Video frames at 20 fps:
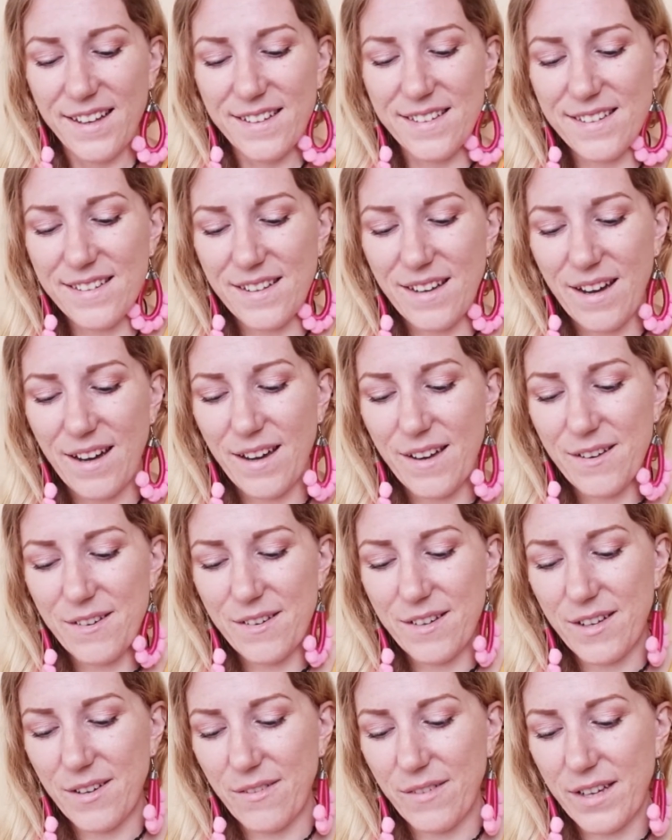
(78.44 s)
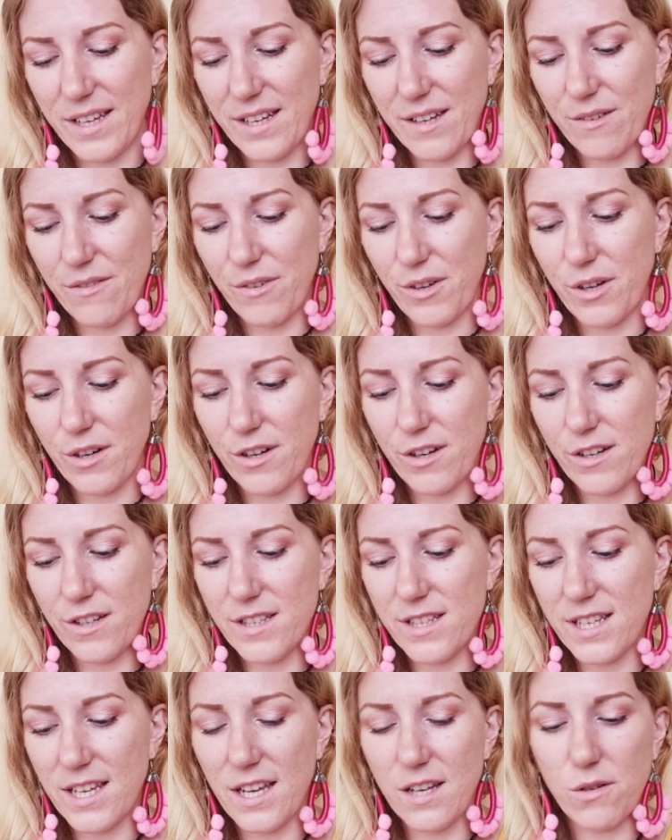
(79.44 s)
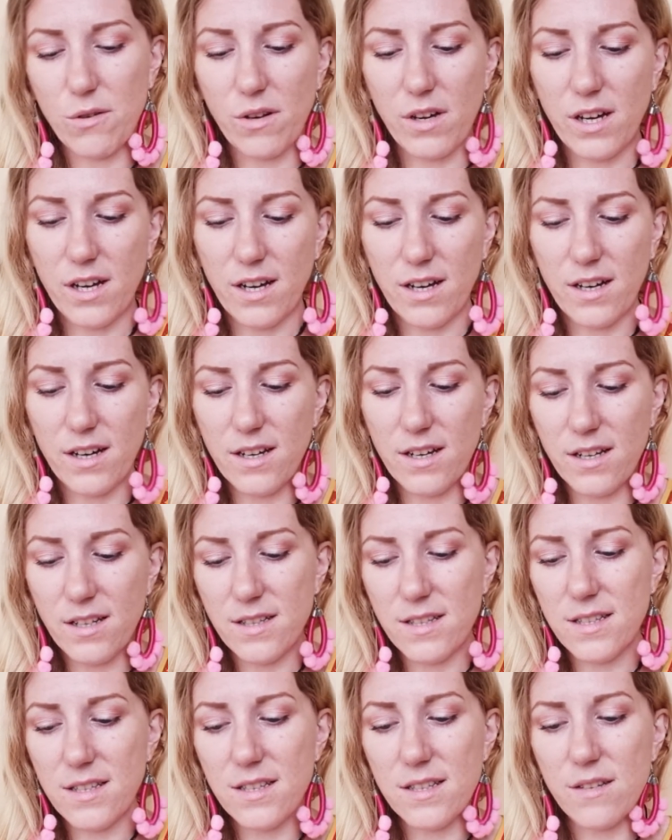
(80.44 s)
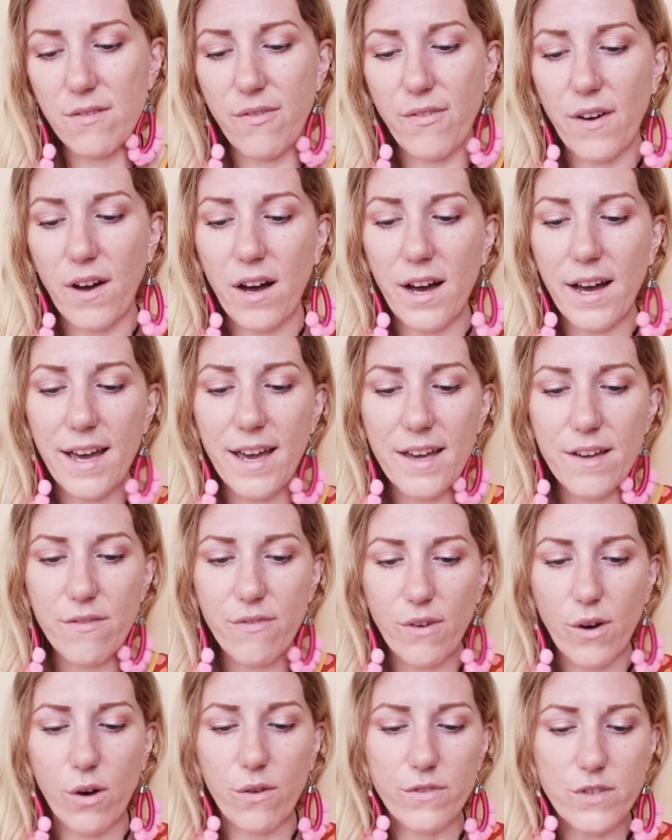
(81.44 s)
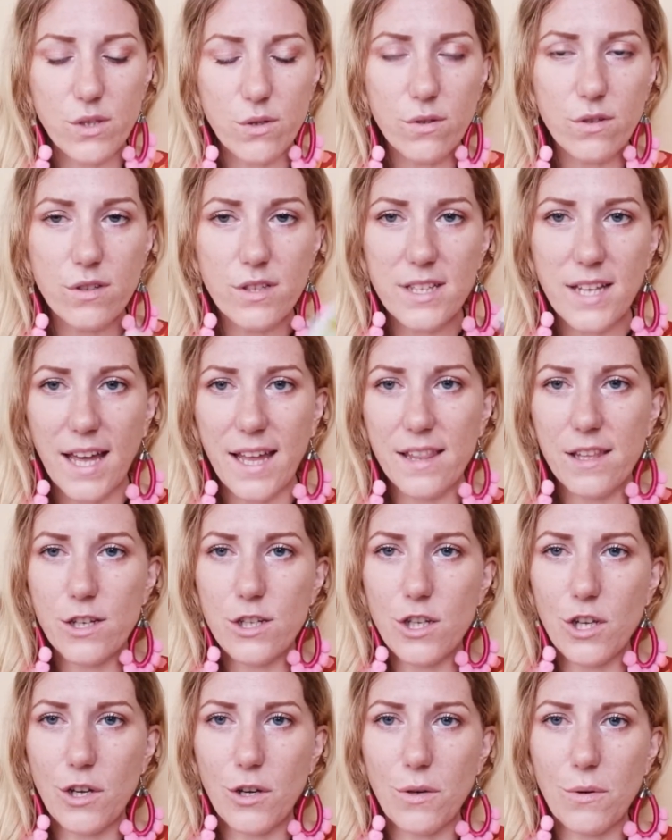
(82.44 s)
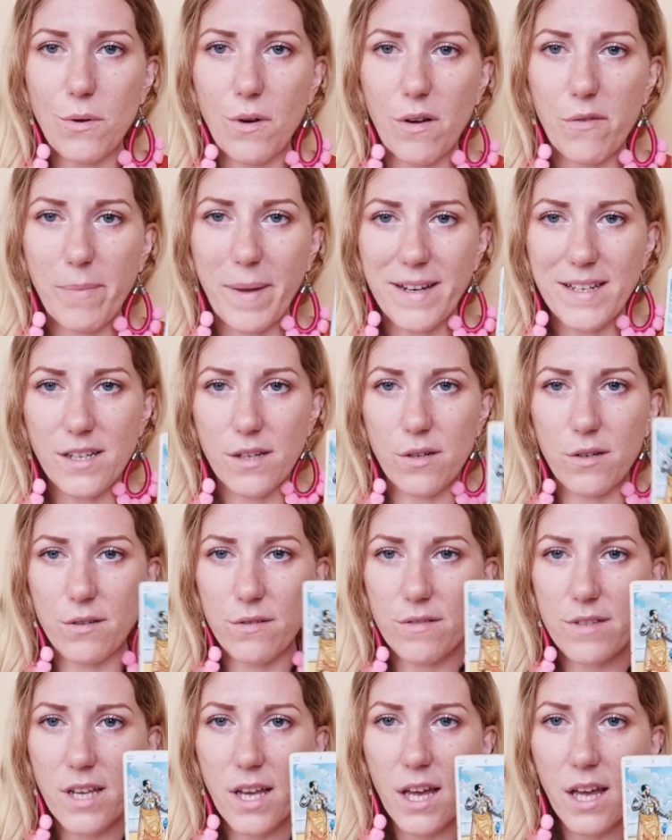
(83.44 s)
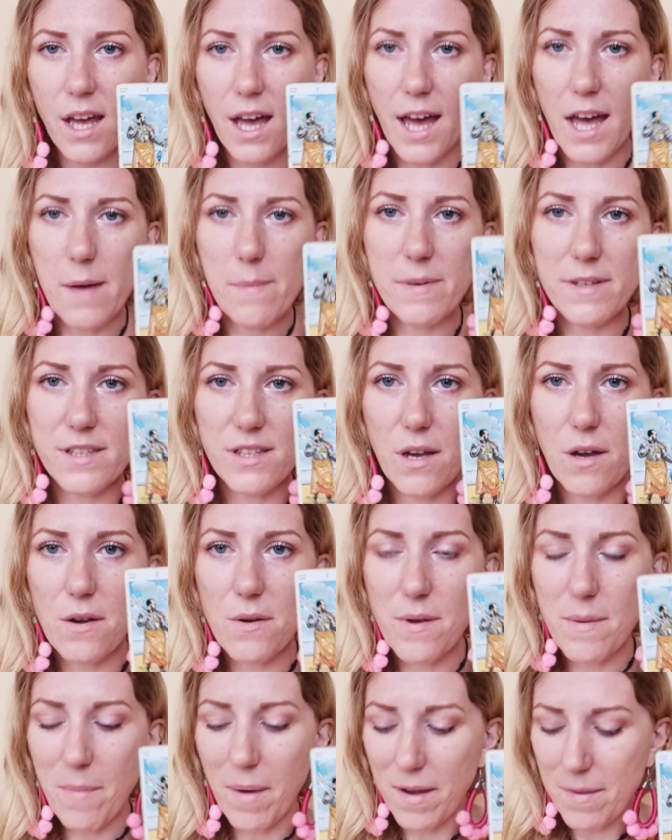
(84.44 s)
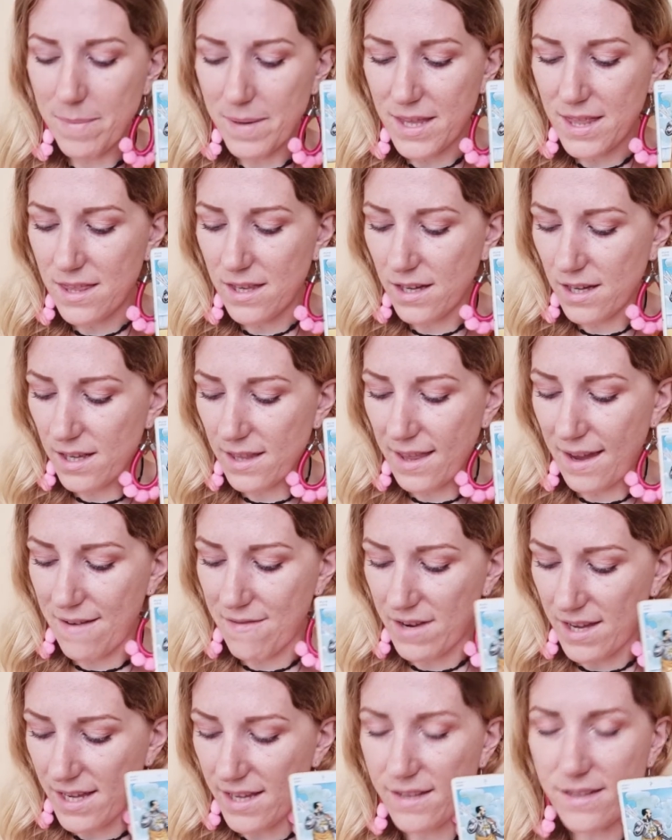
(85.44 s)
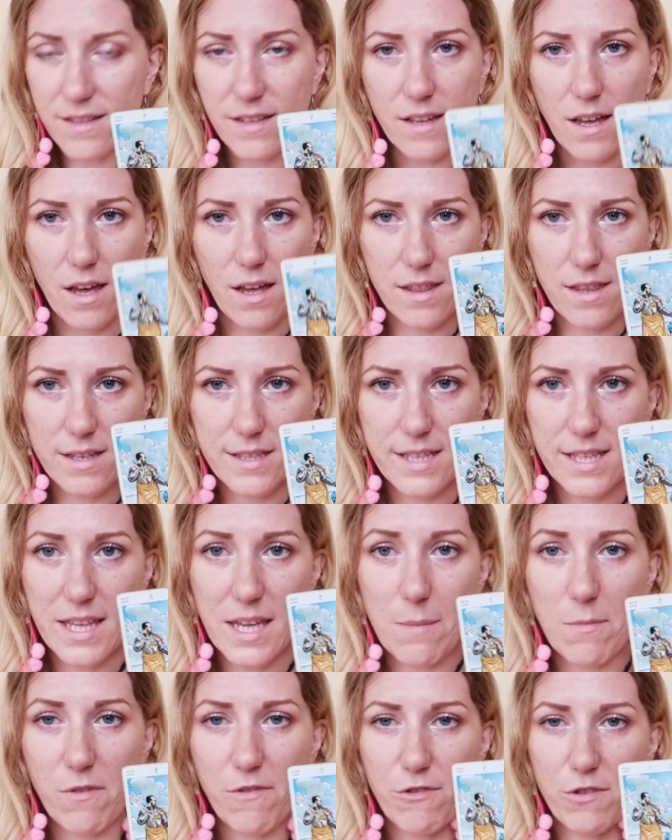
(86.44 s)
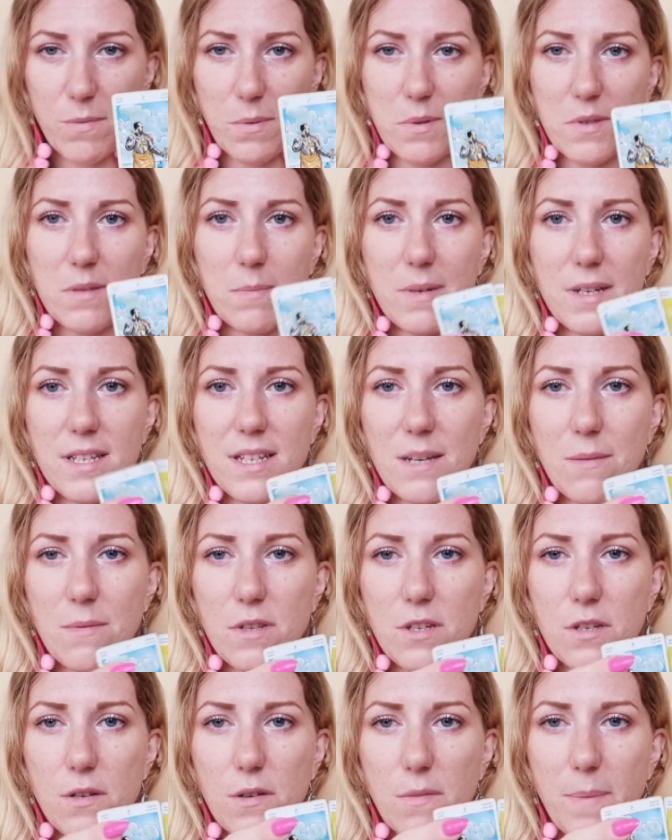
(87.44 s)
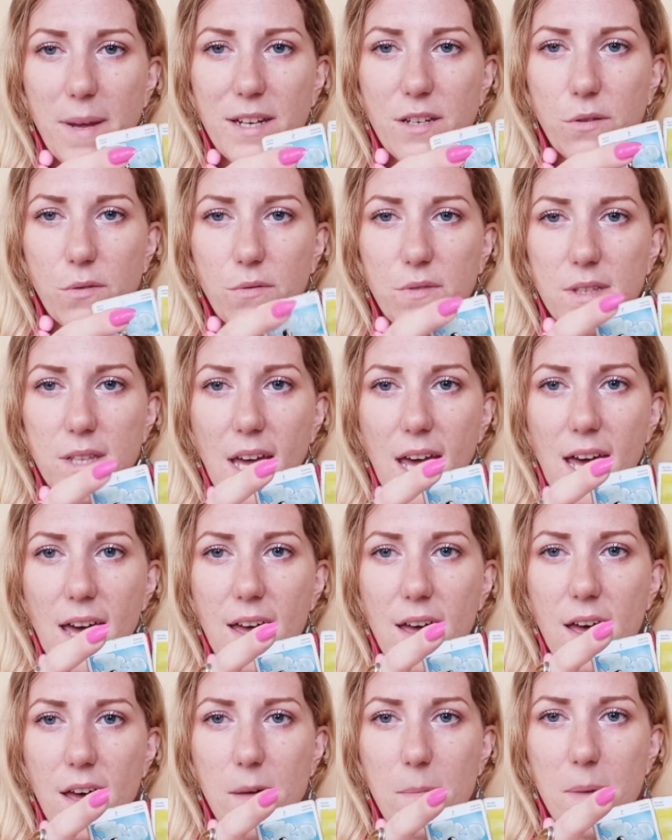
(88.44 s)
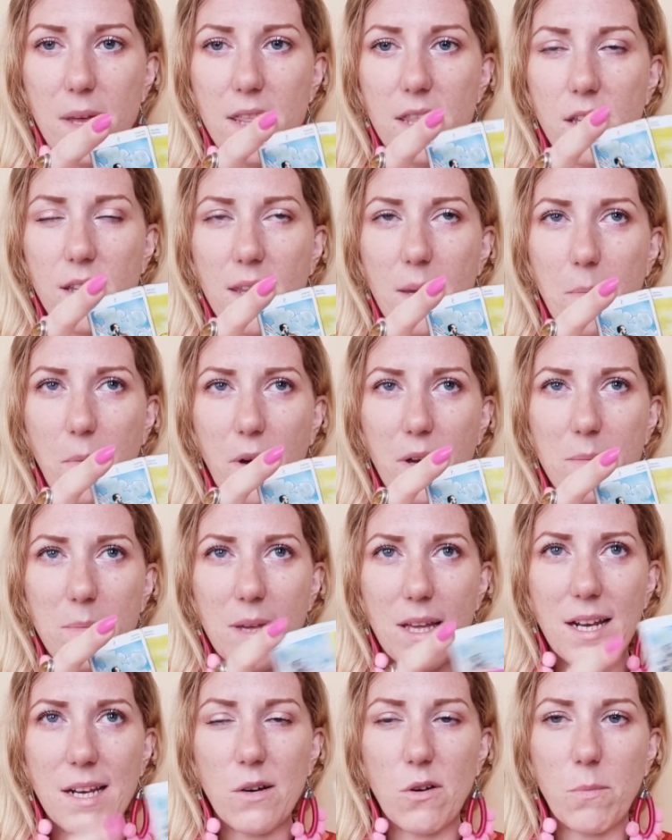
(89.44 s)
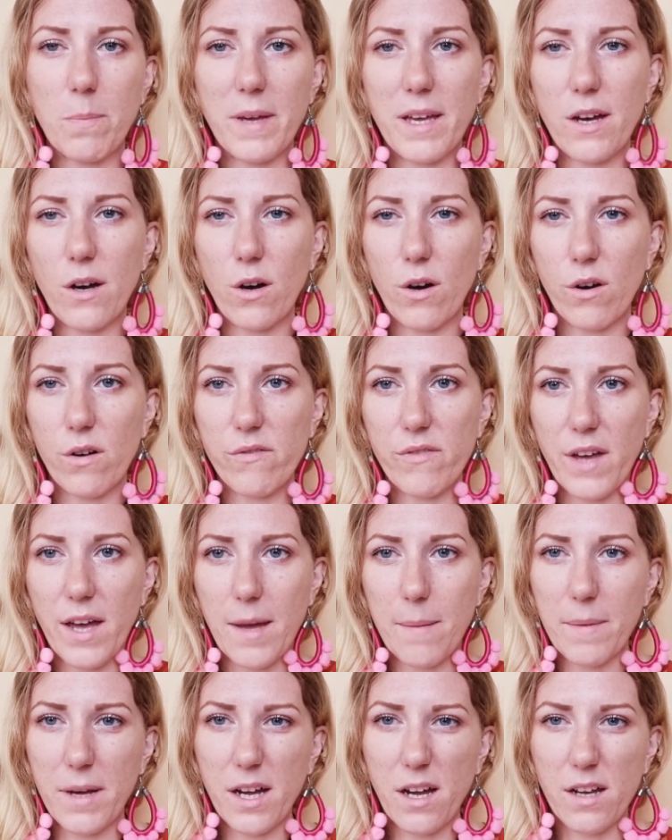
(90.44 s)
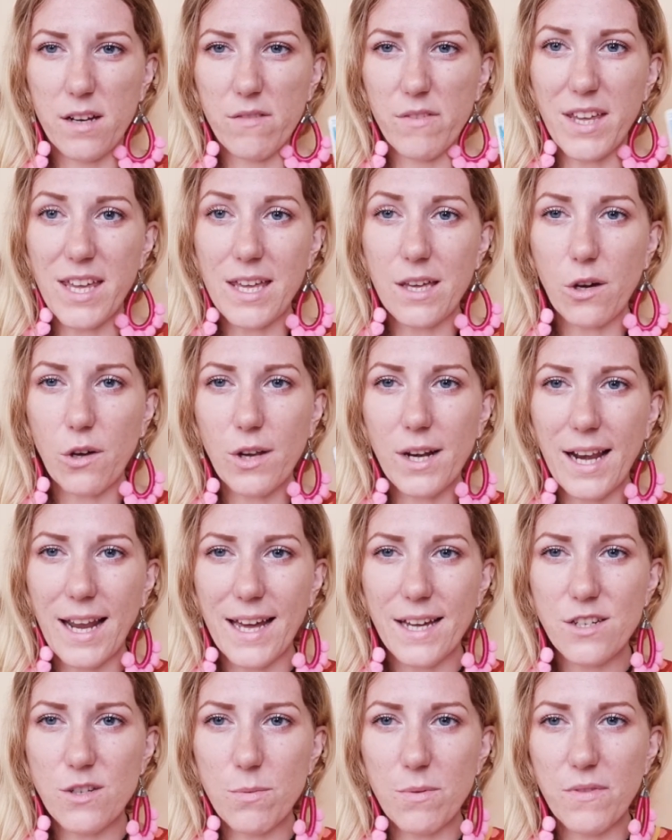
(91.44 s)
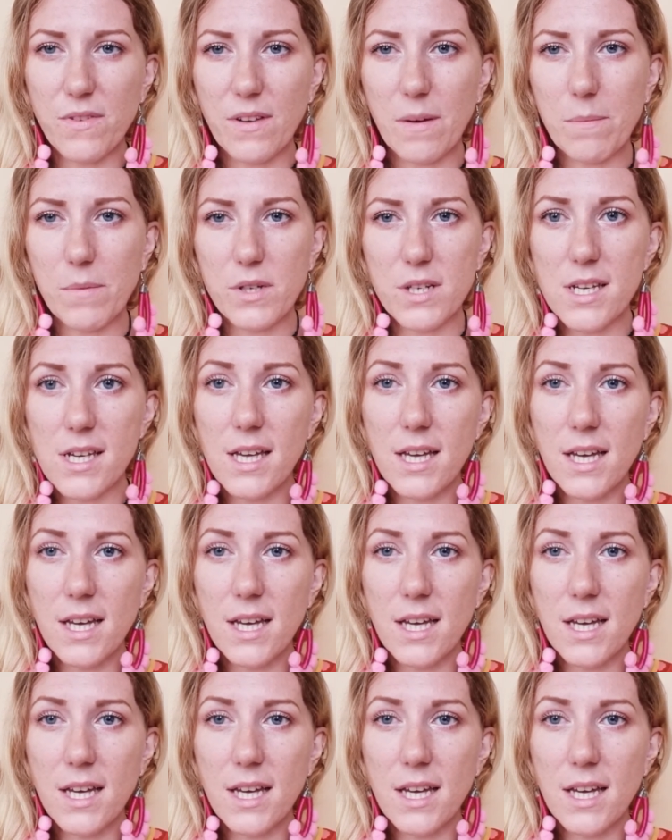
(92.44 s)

So we have got in your cards the Five of Swords and the Two of Pentacles. So it might be that there is this theme of responsibility with the Two of Pentacles there, and that there might be a little bit of a kind of ego clash with somebody.